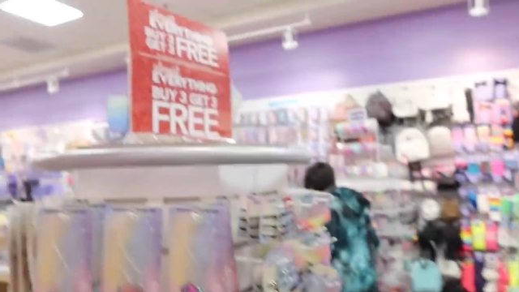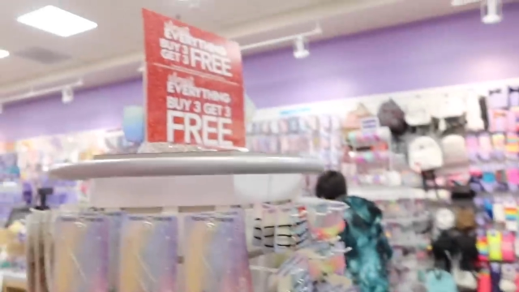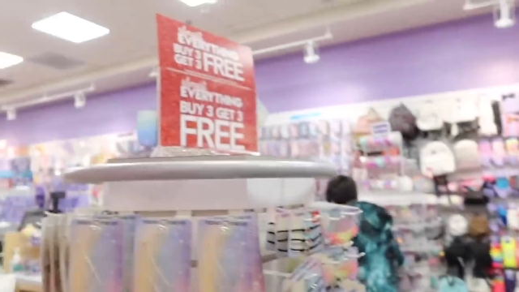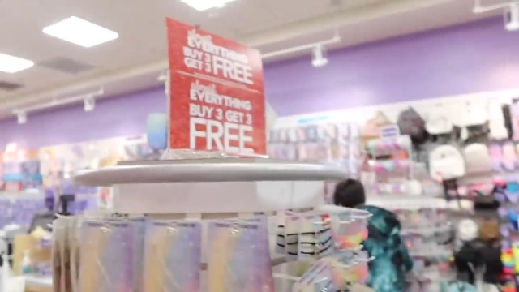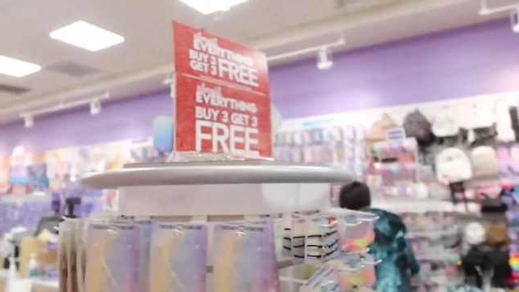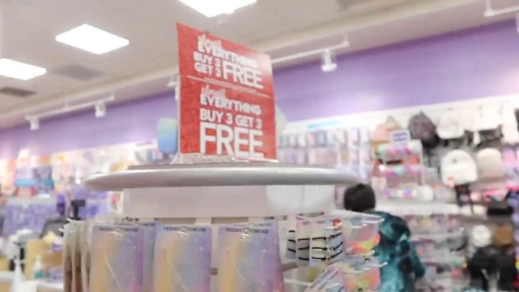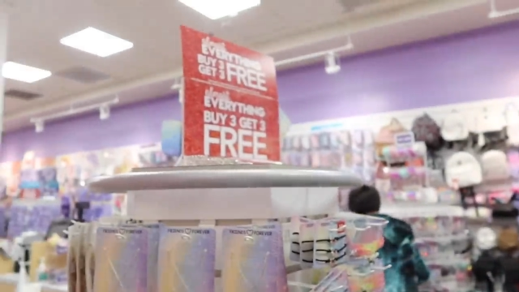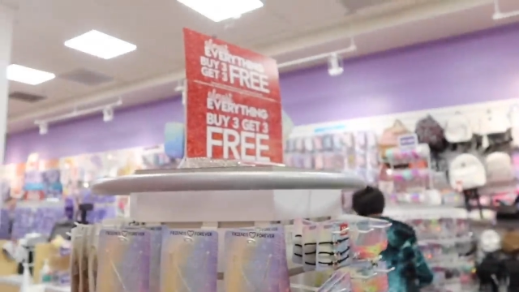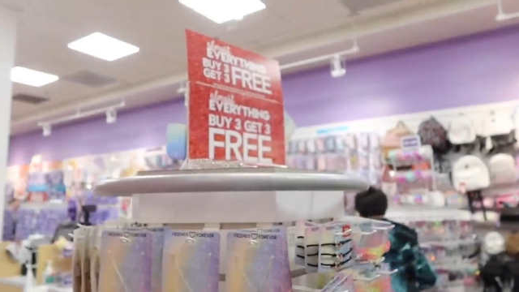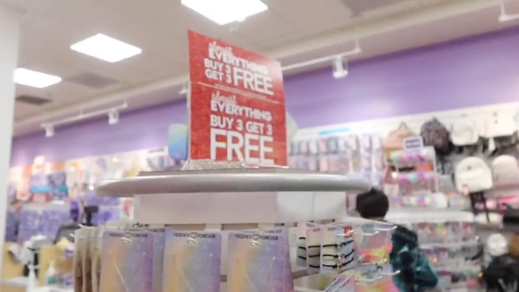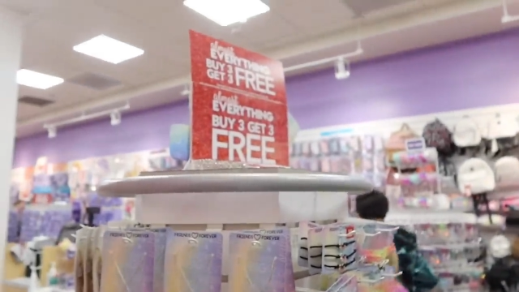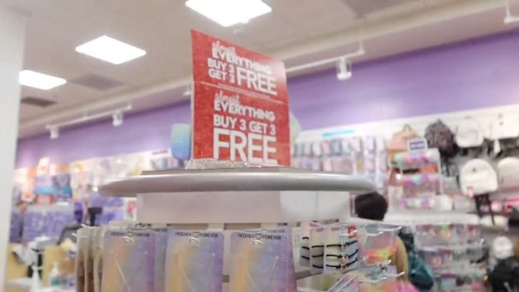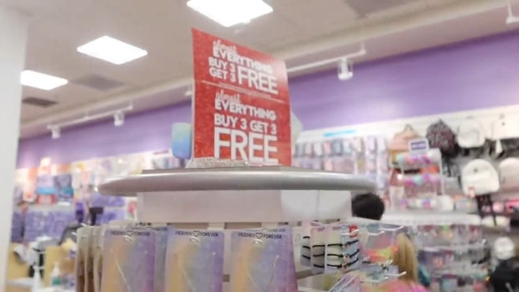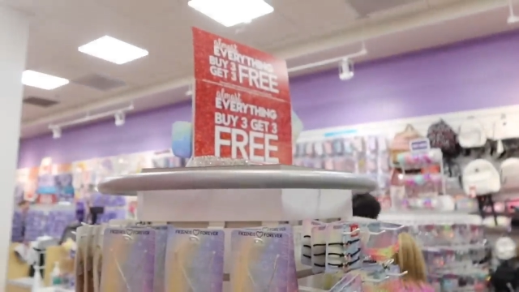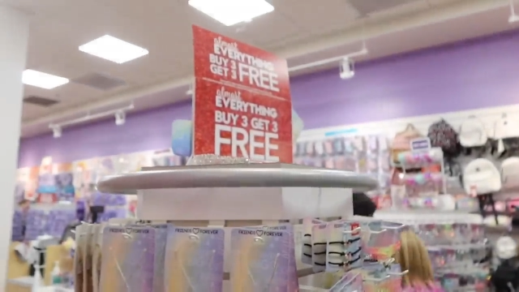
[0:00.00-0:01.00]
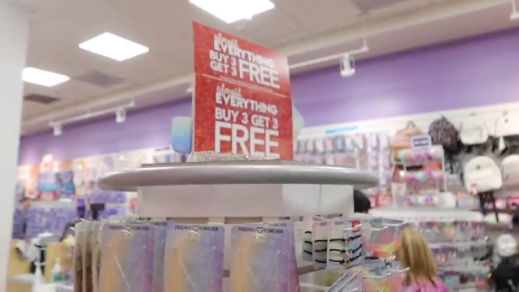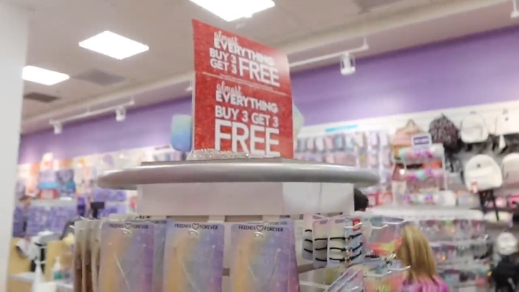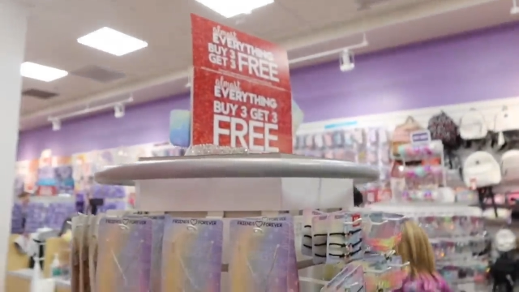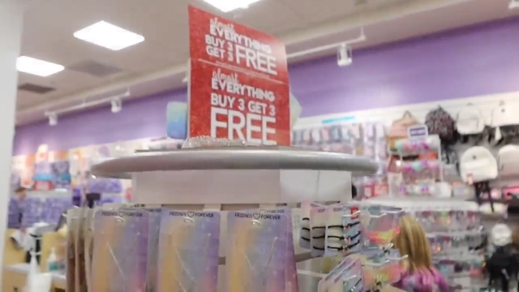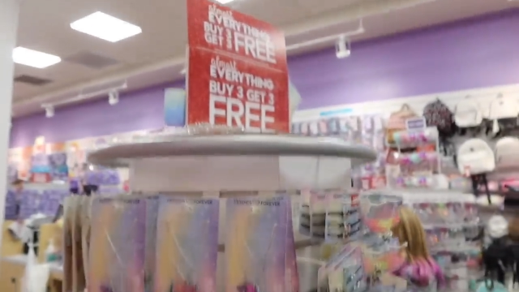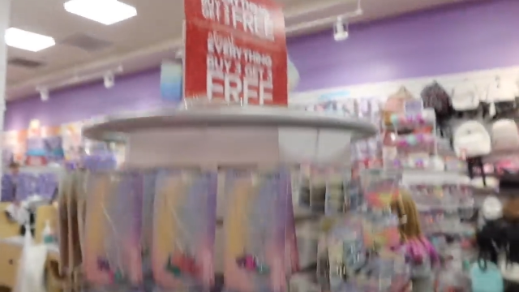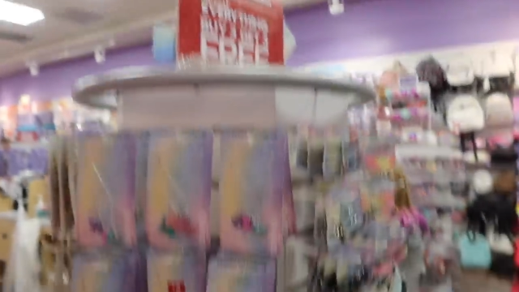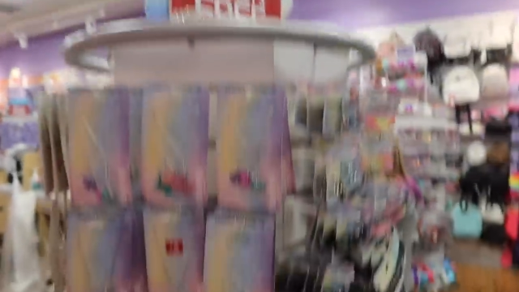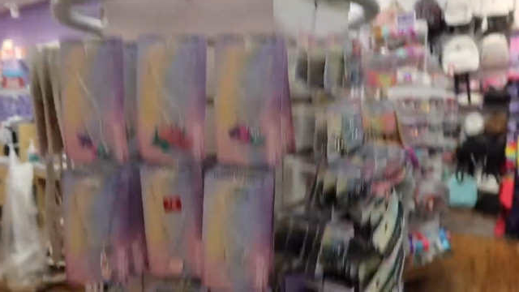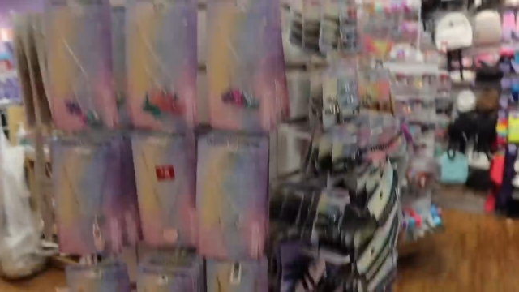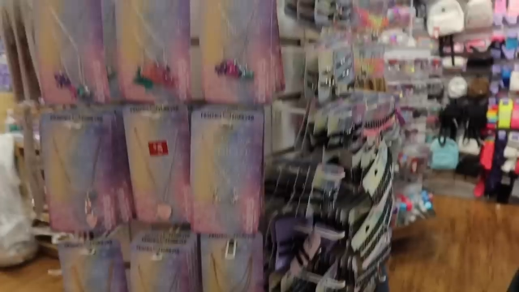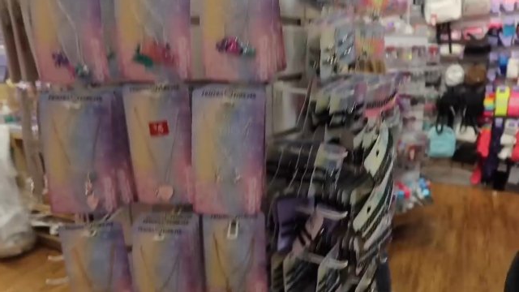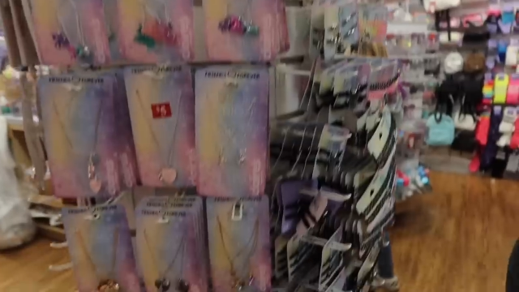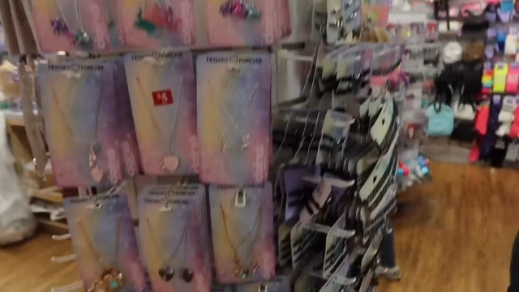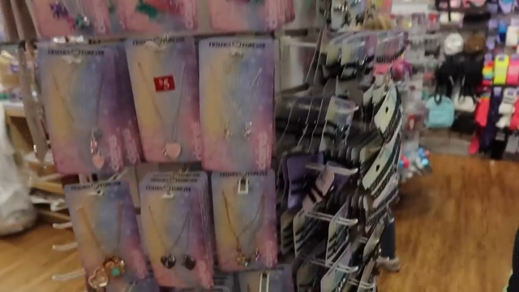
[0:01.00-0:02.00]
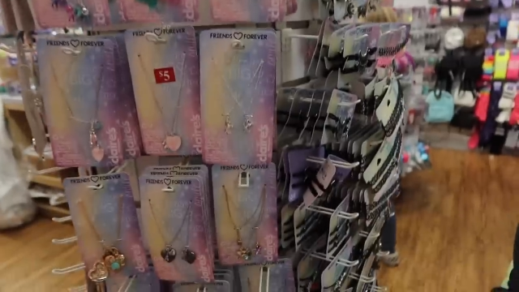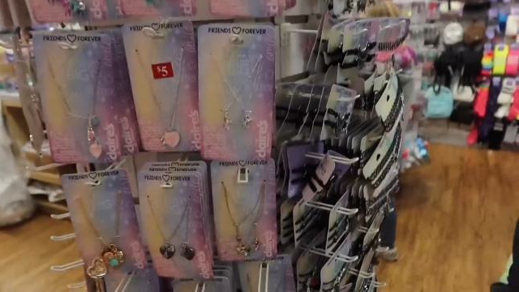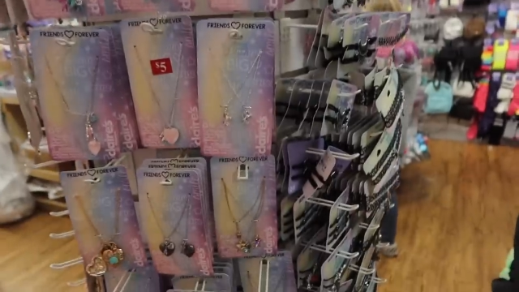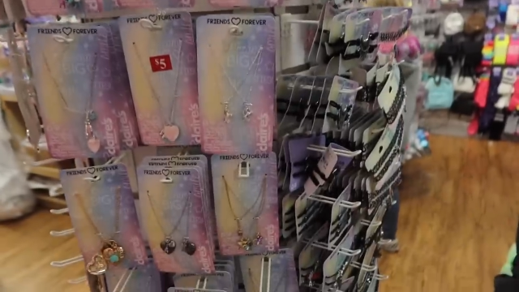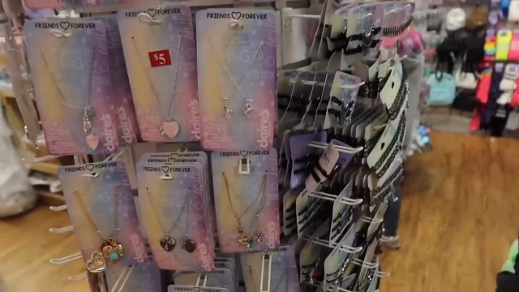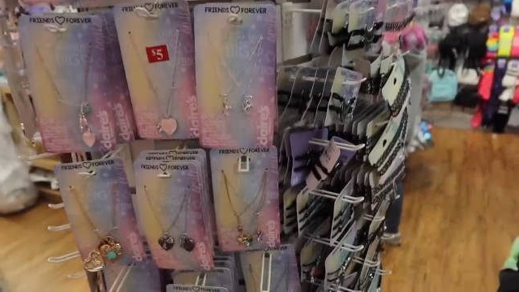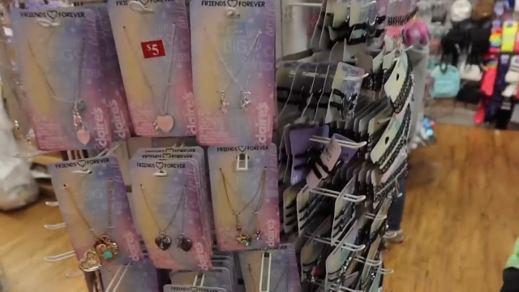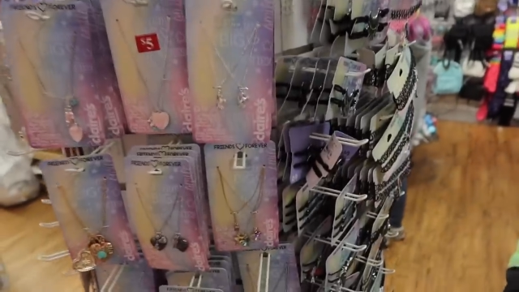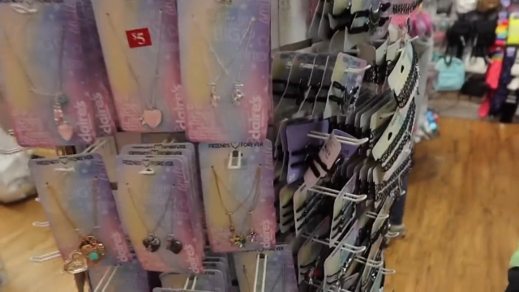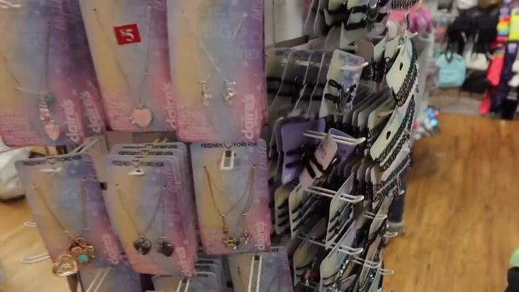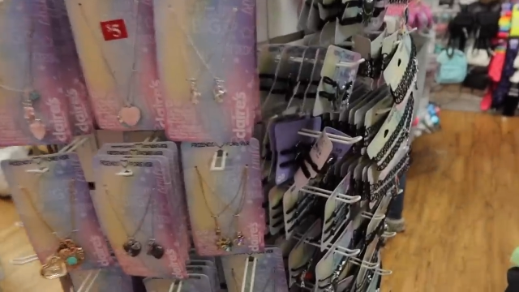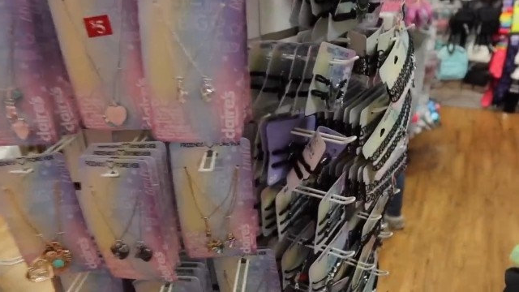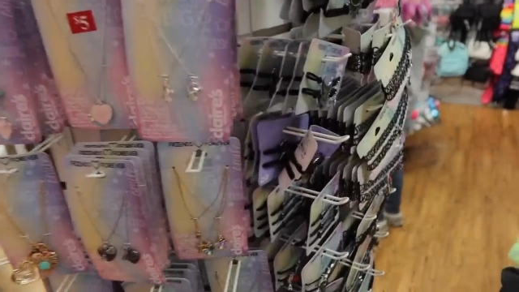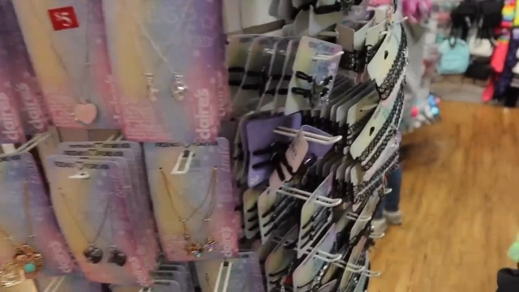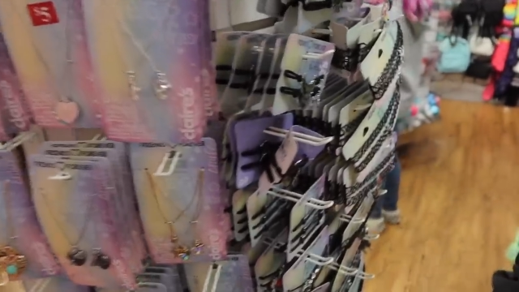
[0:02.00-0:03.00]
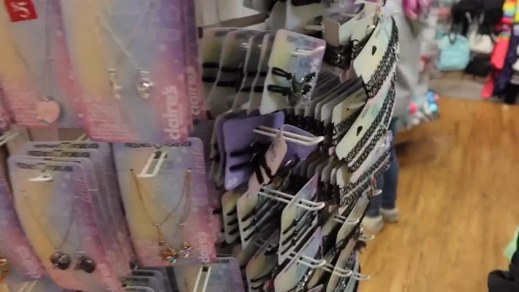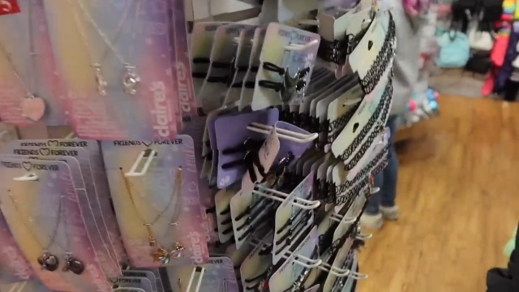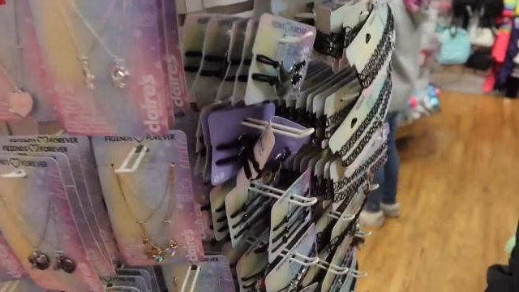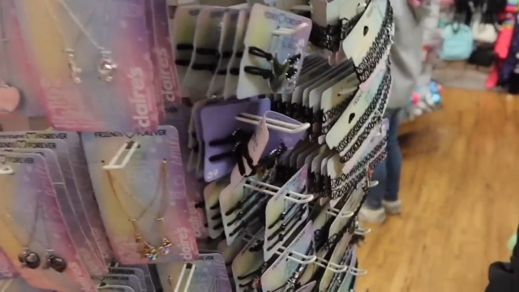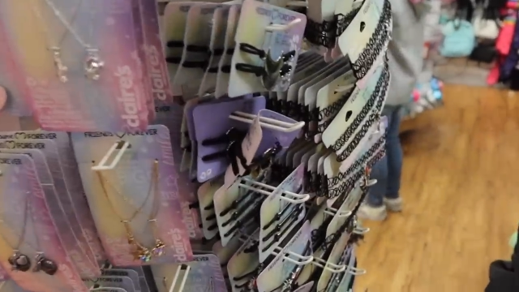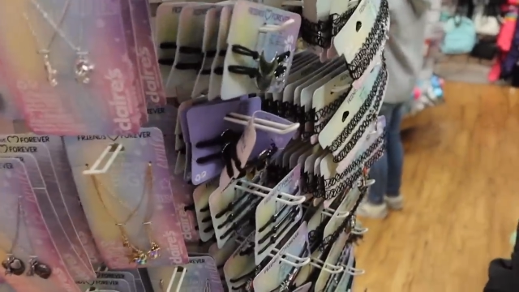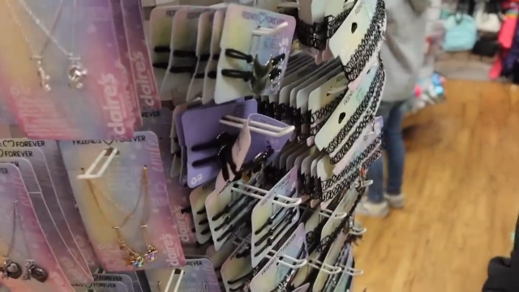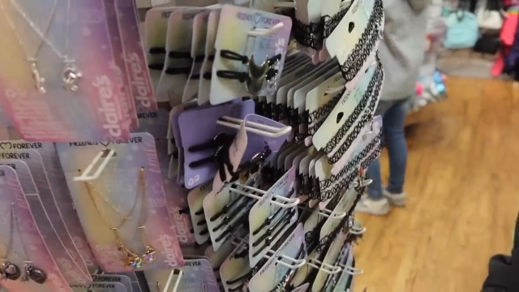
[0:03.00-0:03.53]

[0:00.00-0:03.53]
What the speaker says: (no speaker visible)